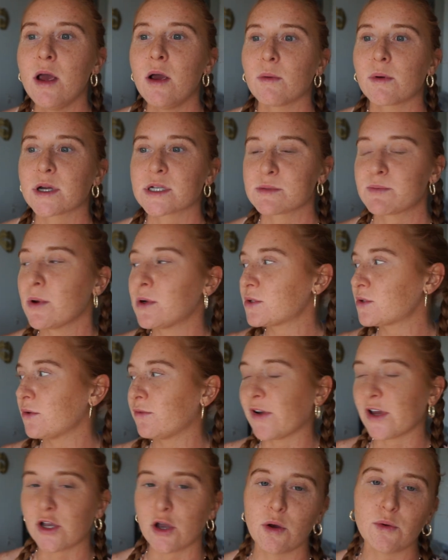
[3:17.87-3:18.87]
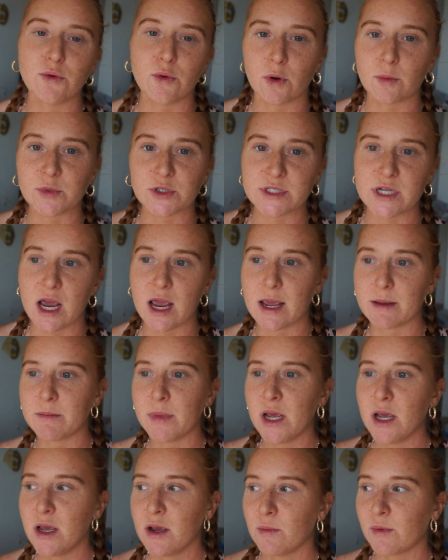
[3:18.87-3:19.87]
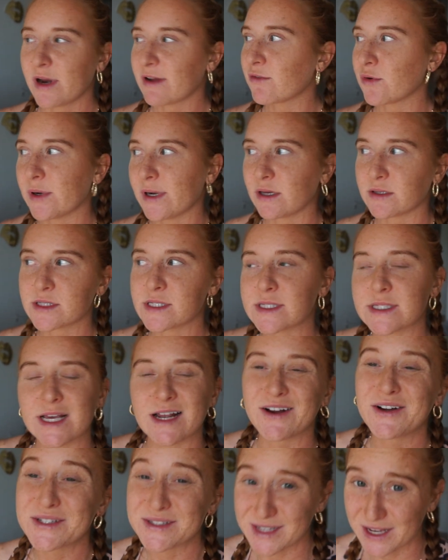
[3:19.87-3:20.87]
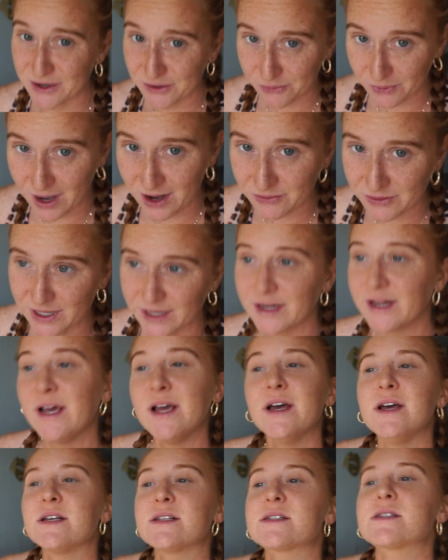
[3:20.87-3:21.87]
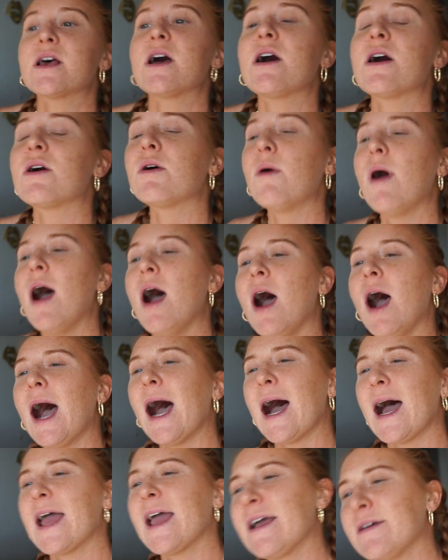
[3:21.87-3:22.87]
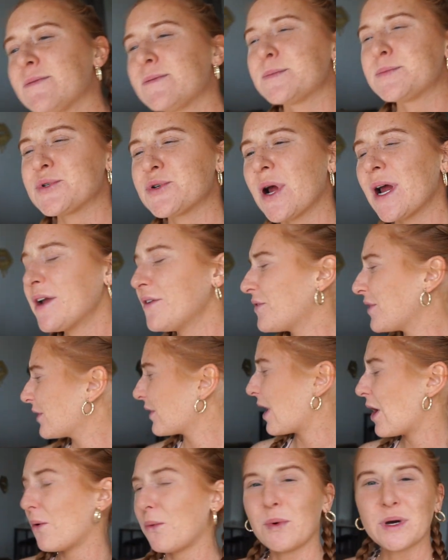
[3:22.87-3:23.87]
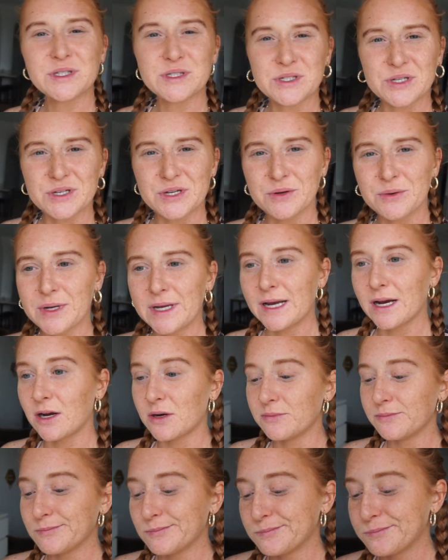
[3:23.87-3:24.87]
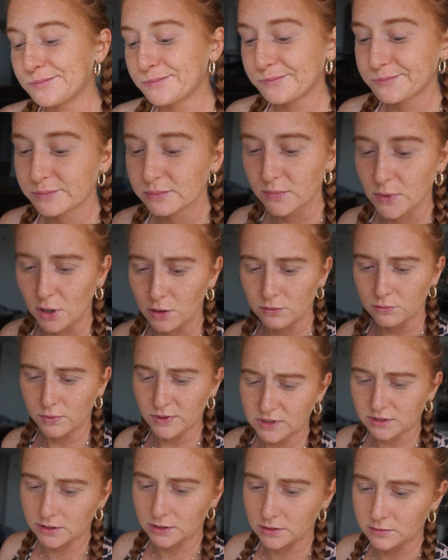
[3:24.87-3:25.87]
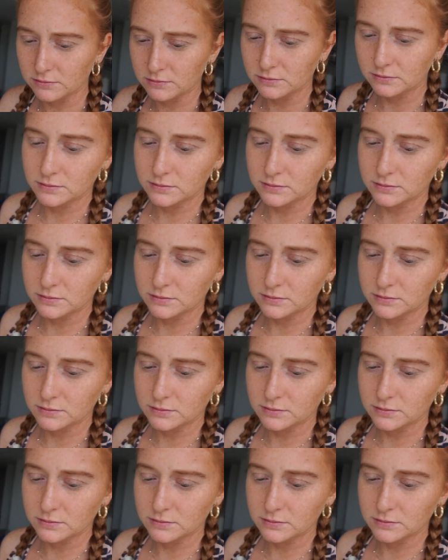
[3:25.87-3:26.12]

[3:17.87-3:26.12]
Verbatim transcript: Whereas opposed to if I go normal time, when everyone else is there, it's like crowded. So I'm trying to figure out what to do here. Oh, what the?